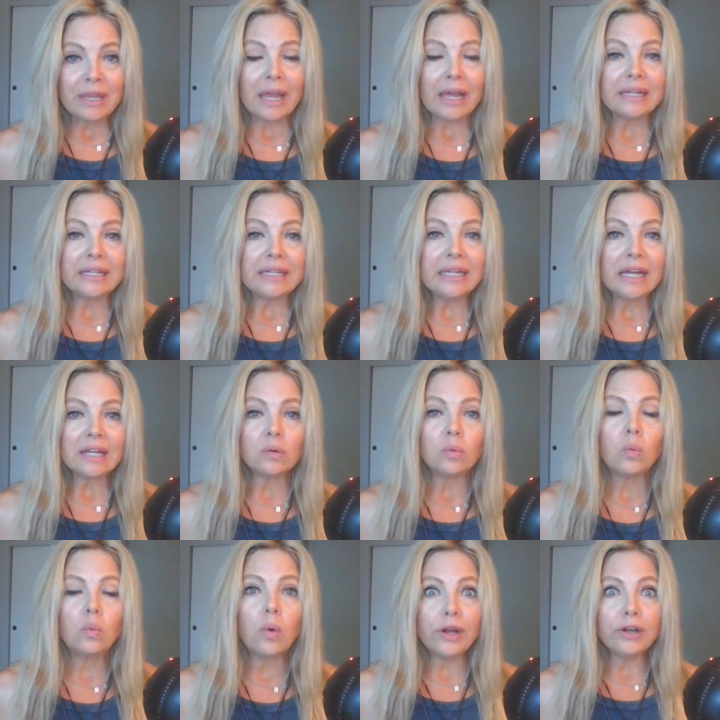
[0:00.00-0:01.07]
And he had a
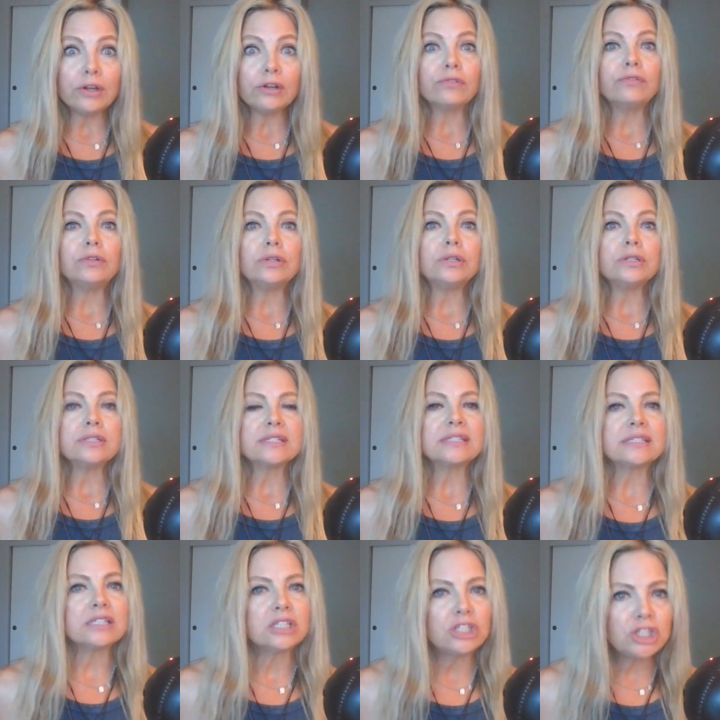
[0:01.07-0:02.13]
wonderful
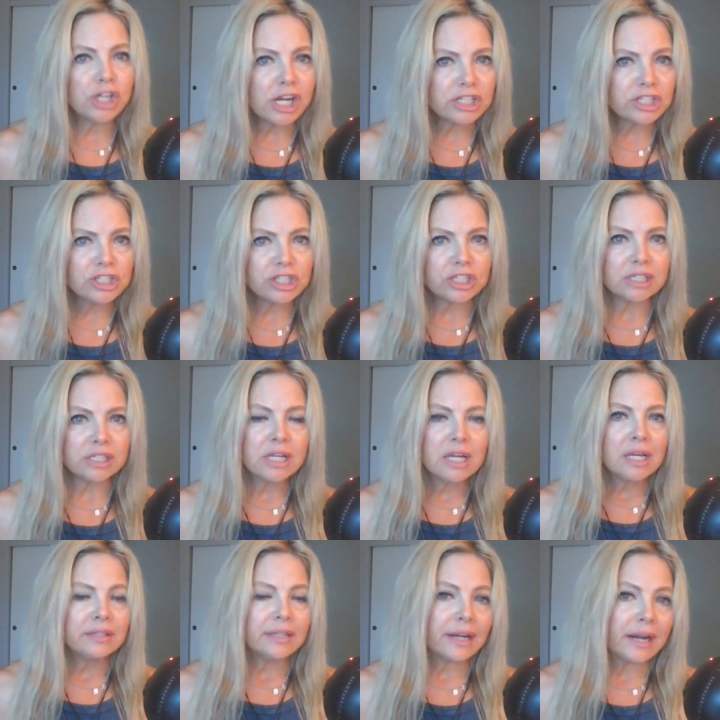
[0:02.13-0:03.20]
suggestion
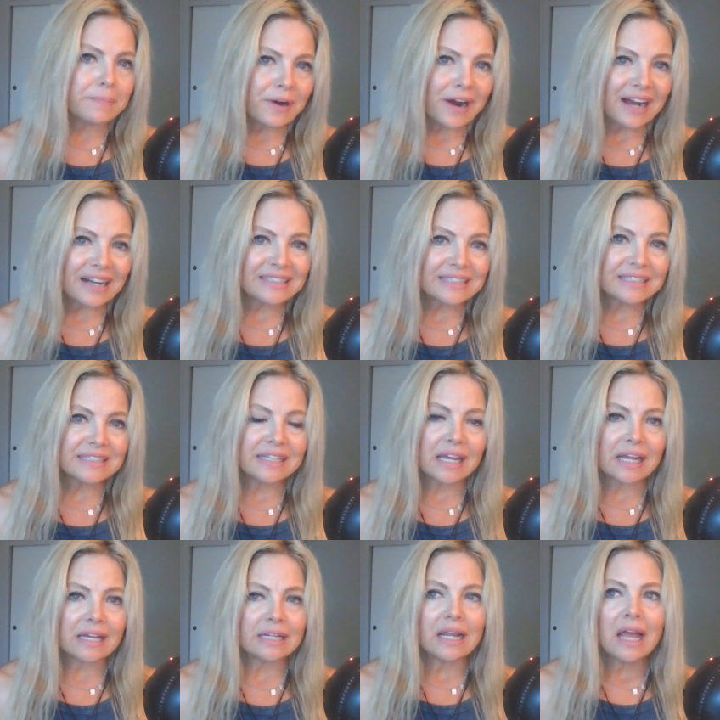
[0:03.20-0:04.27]
that I practiced.
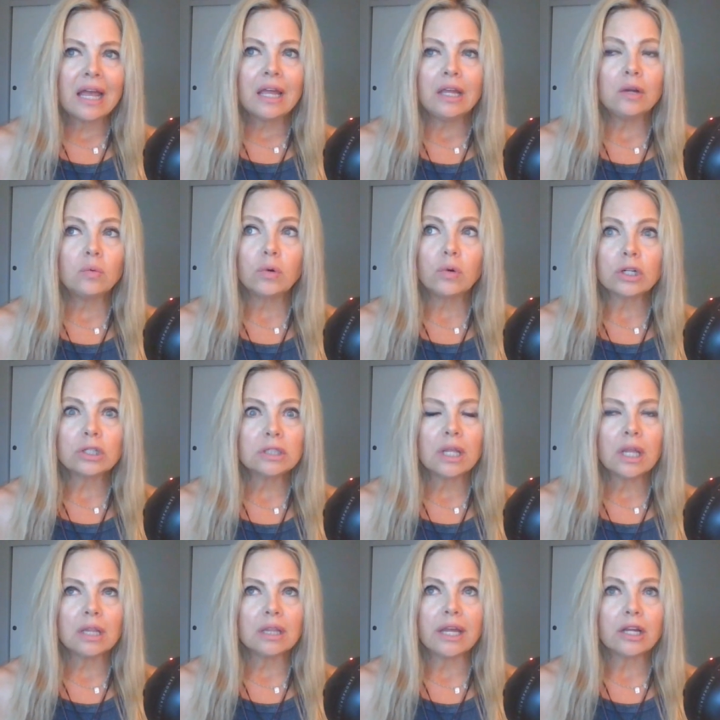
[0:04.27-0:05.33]
And it worked
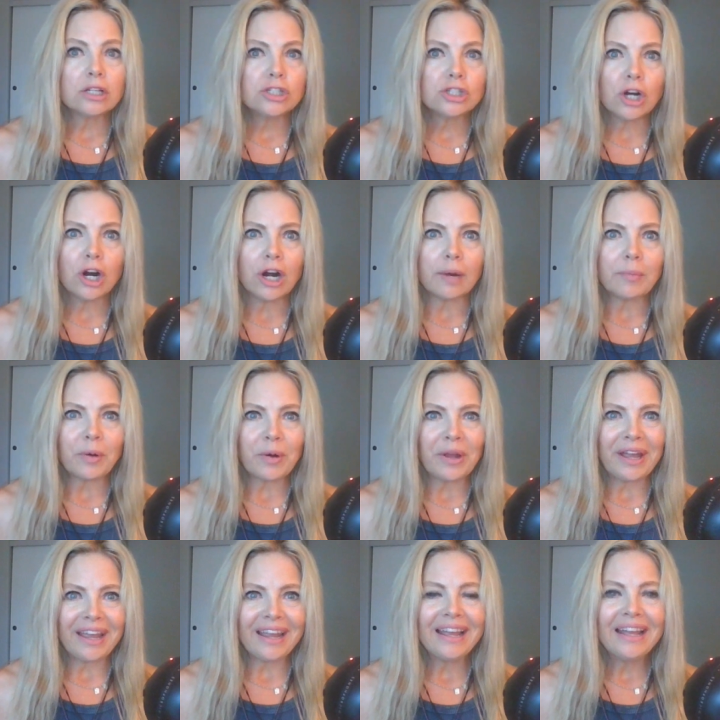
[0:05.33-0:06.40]
like a charm,
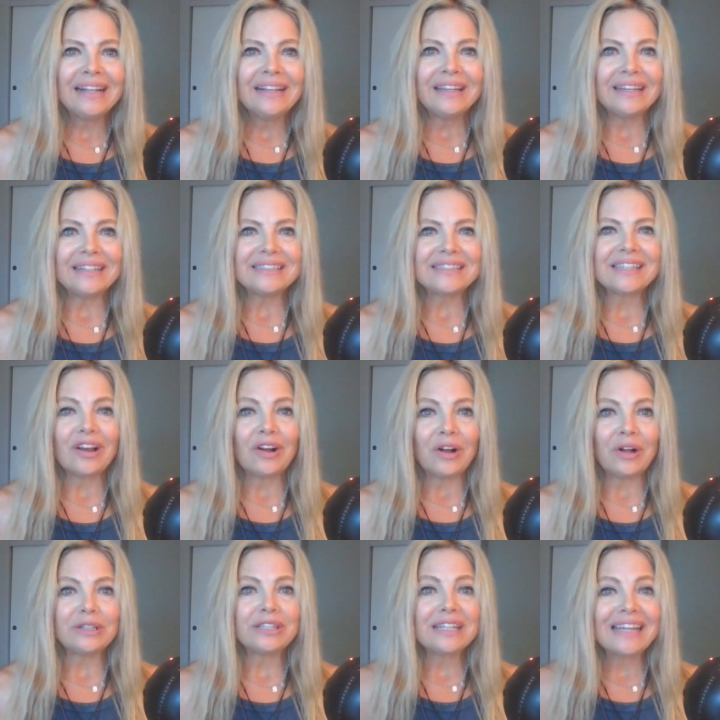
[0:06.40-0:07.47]
okay? It's
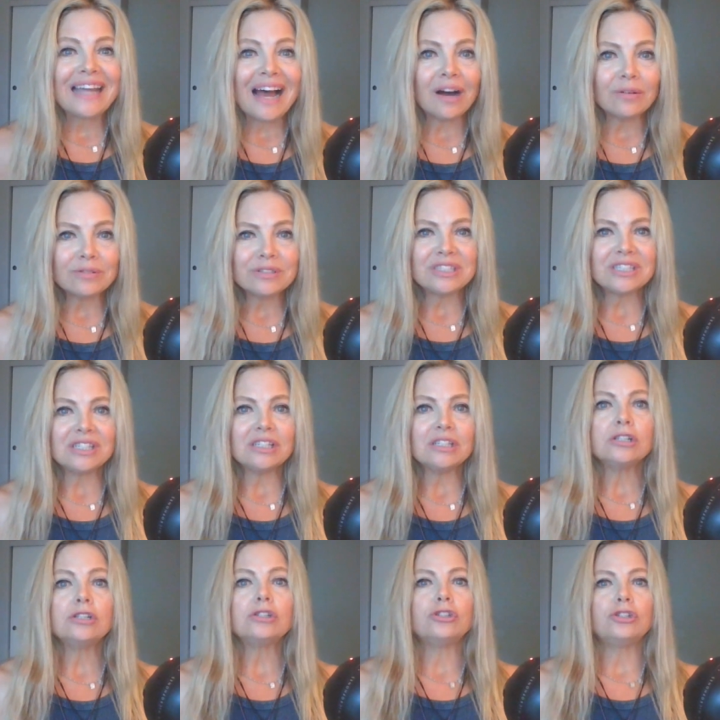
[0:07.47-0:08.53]
called counting
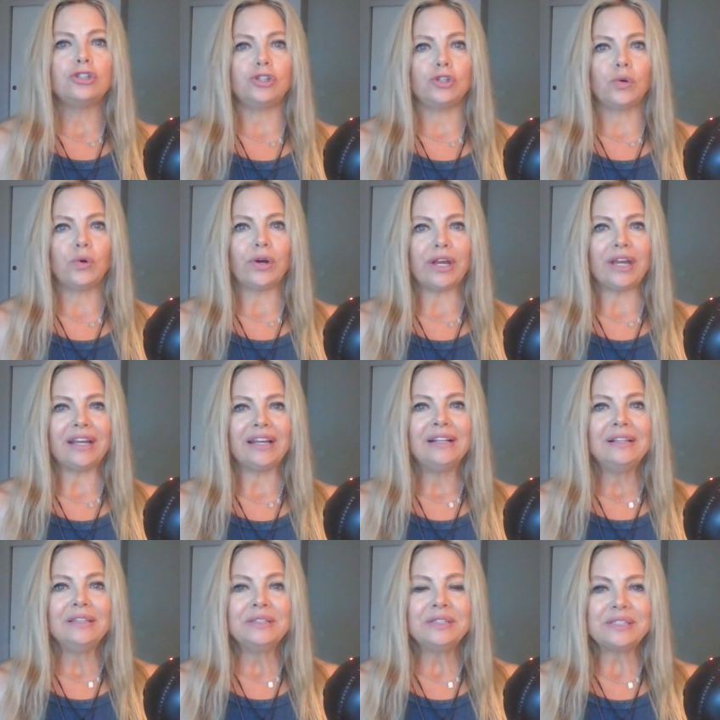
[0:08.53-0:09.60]
joy.
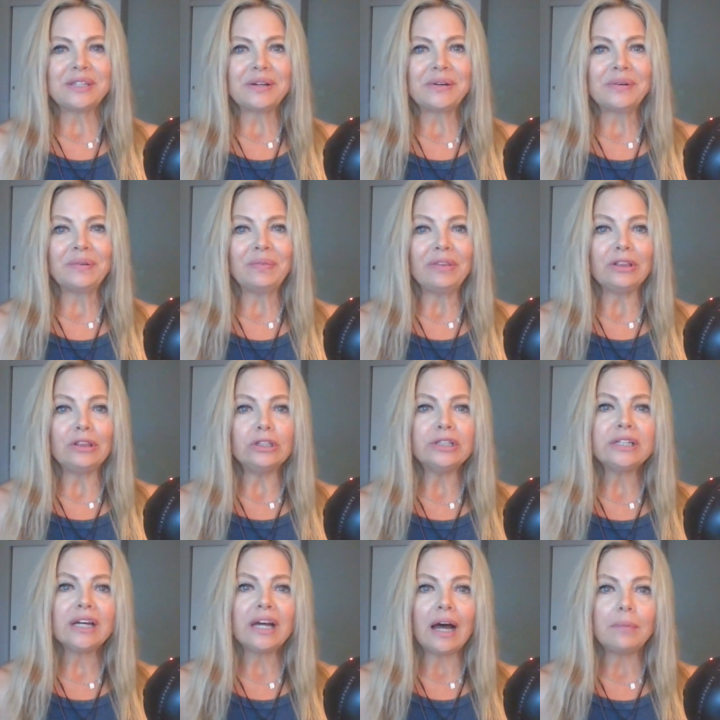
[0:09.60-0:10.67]
So
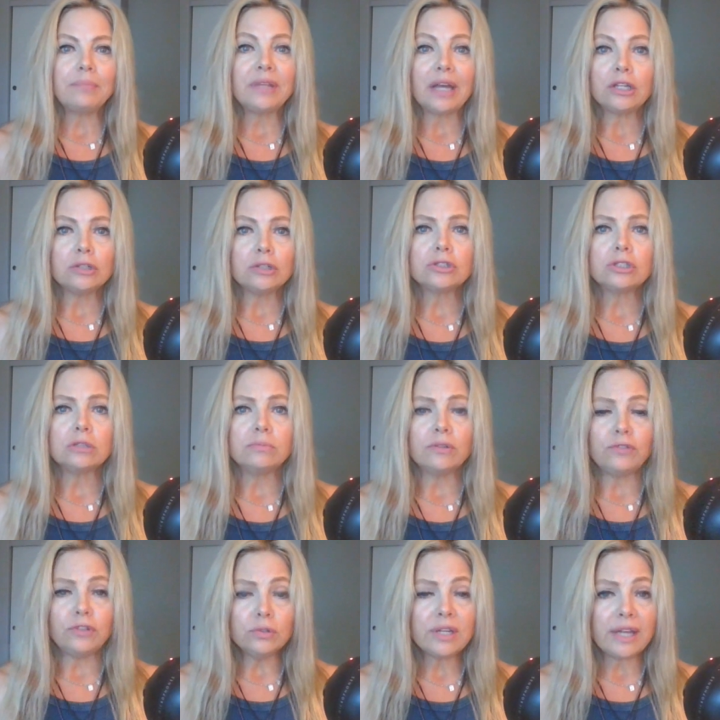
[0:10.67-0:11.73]
look up that YouTube
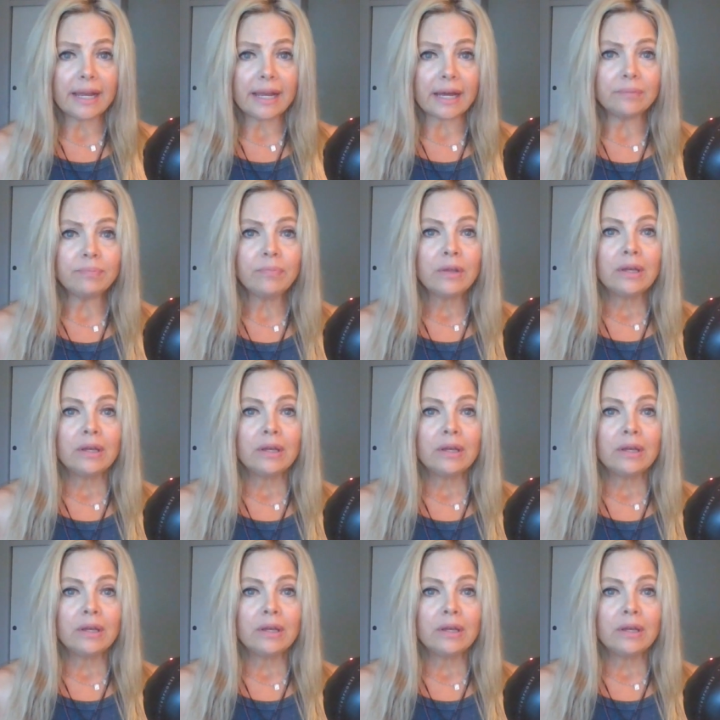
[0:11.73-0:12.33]
if you can.